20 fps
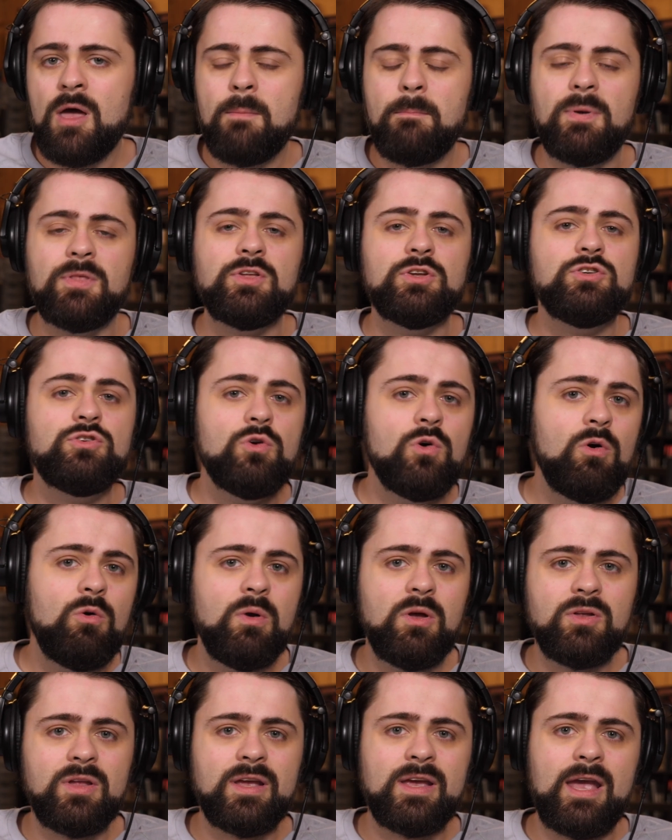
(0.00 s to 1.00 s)
But the dual
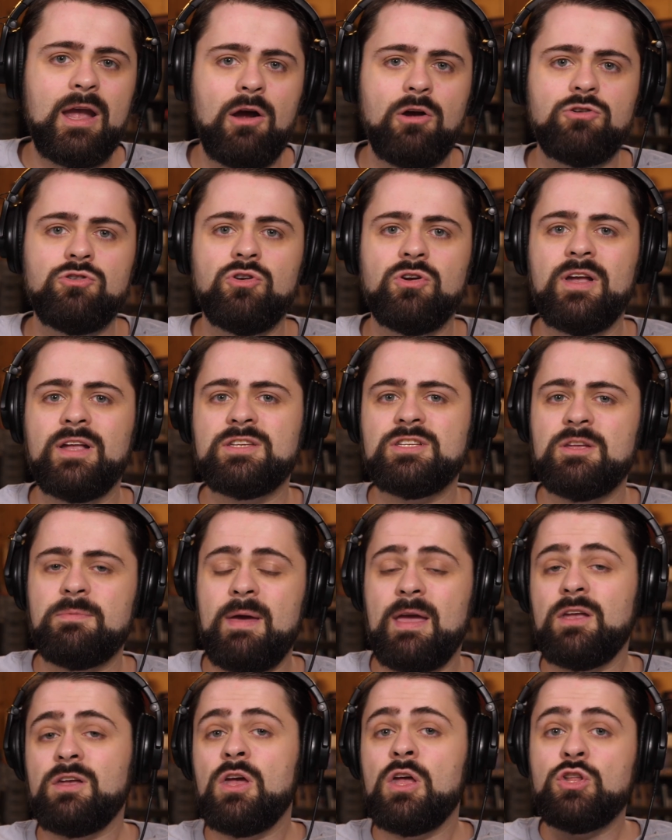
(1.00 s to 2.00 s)
wielding character gets to
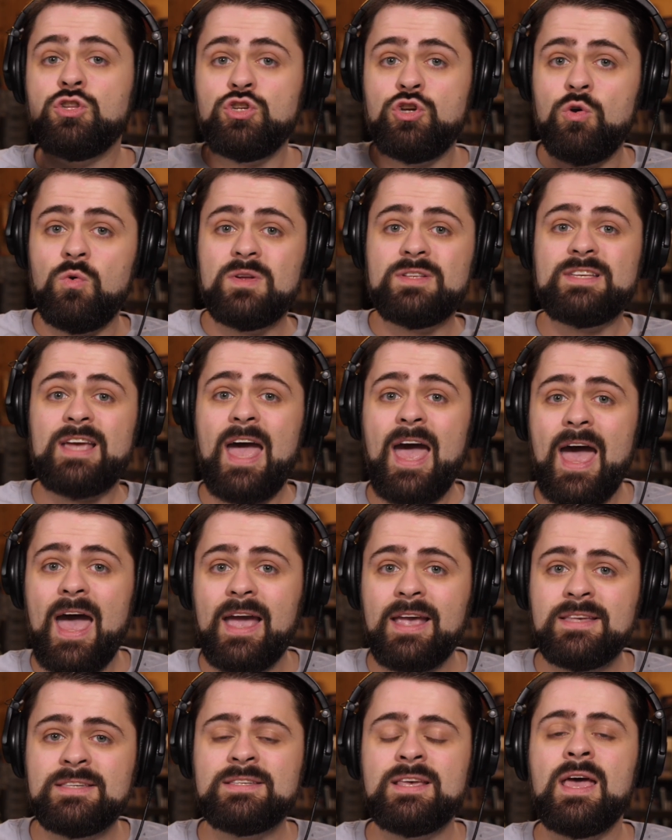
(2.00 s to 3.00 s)
make two
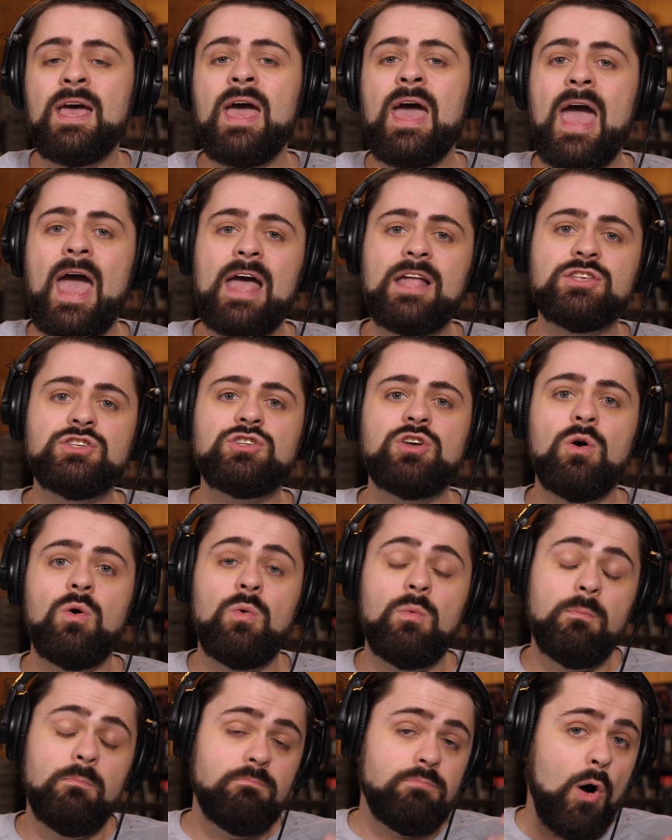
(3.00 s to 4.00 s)
attacks, and
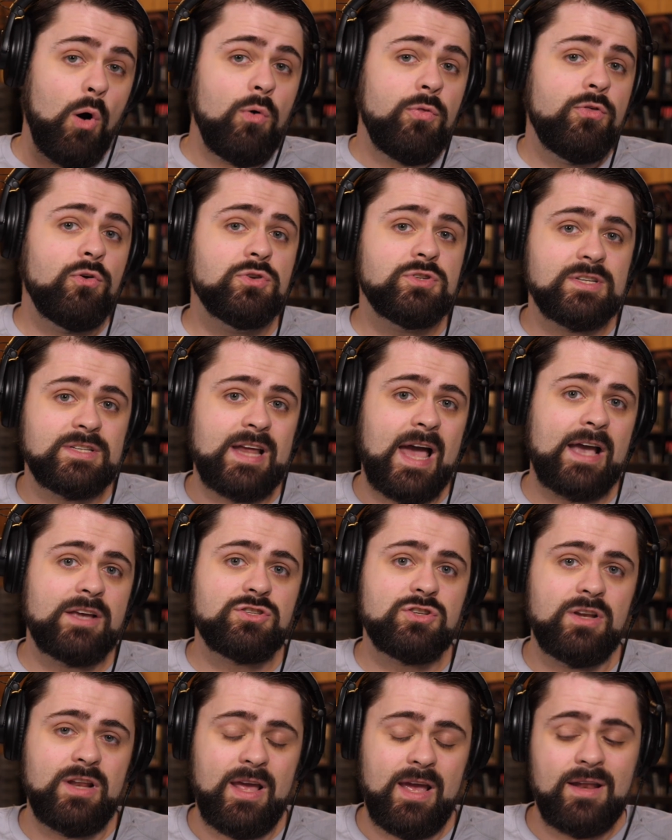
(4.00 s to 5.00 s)
so both those attacks
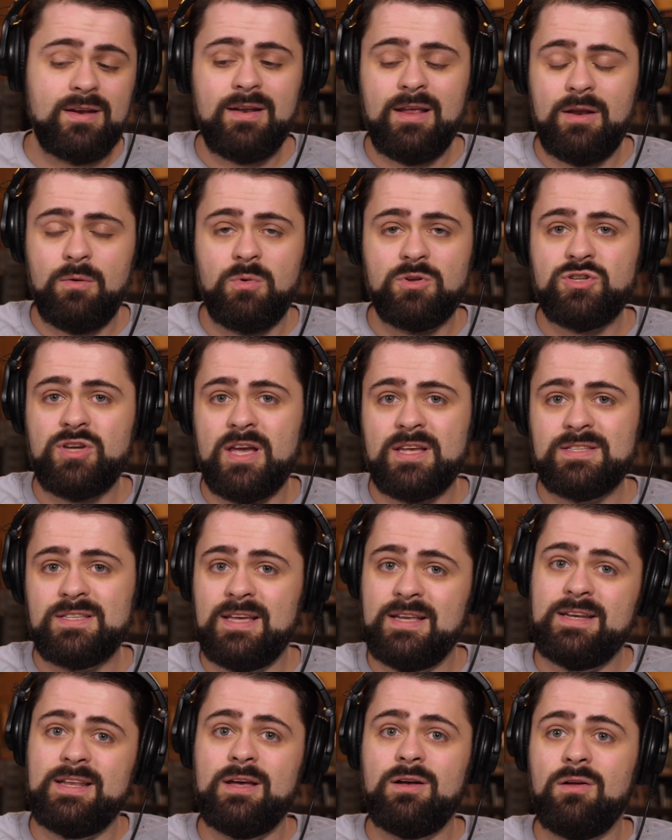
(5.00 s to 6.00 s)
could hit, in which case they
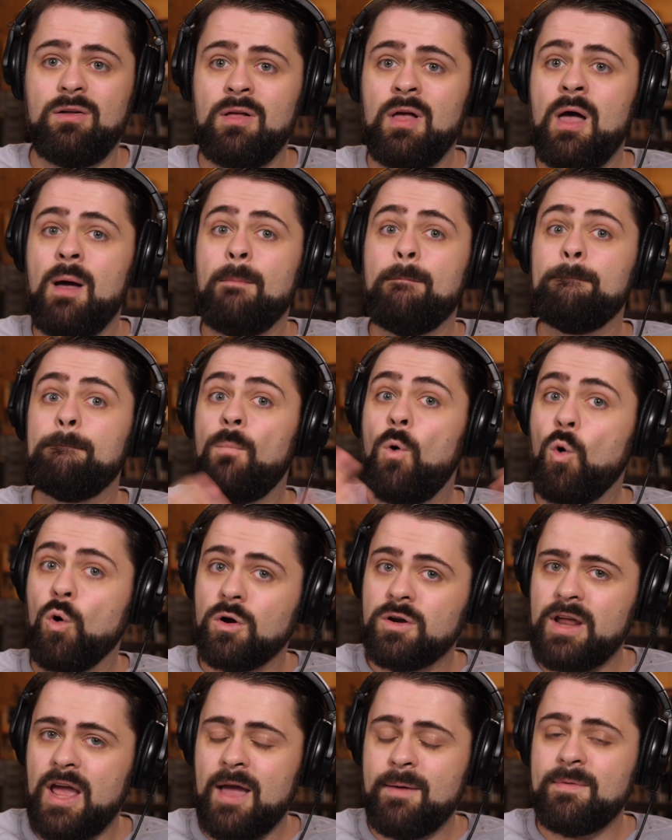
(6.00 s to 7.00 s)
deal more
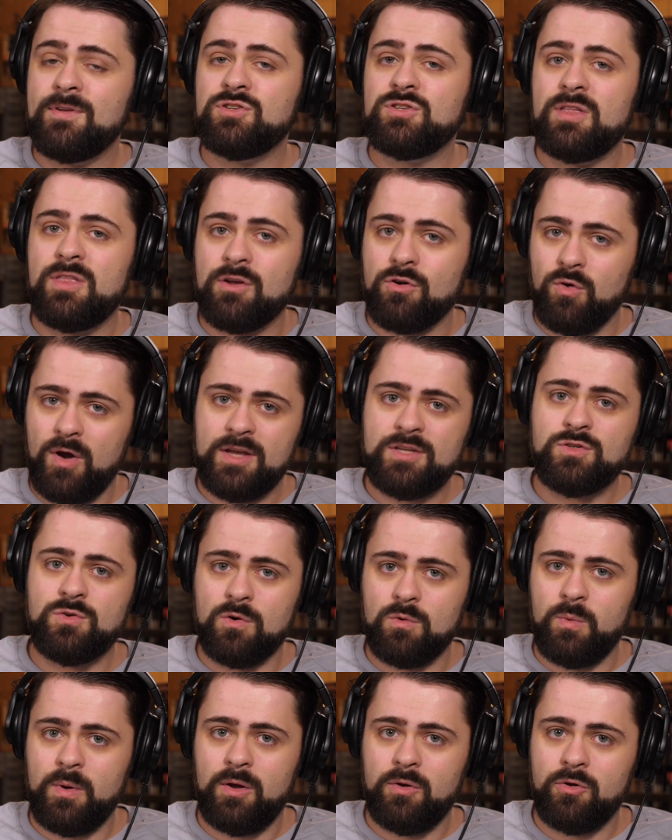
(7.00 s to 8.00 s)
damage than the
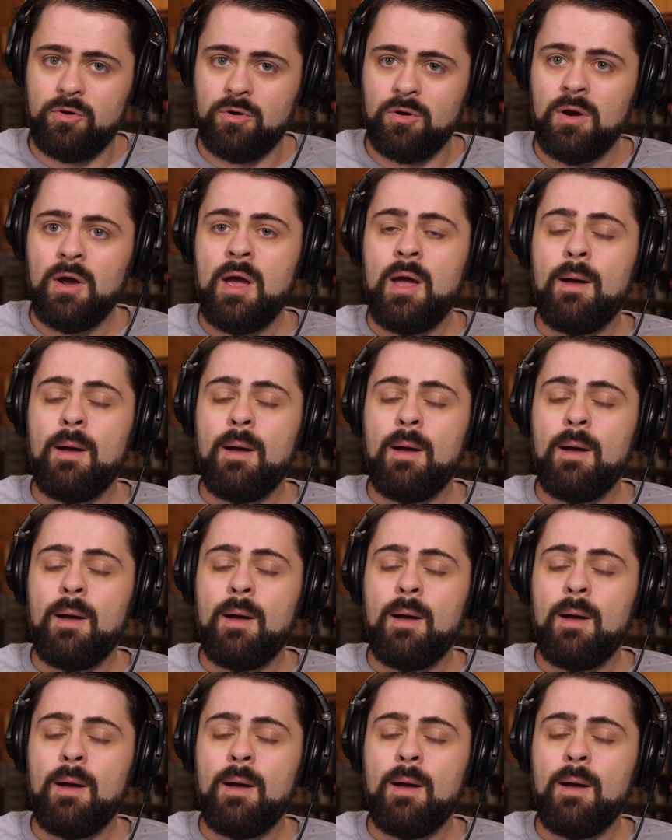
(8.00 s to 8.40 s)
greatsword wielder,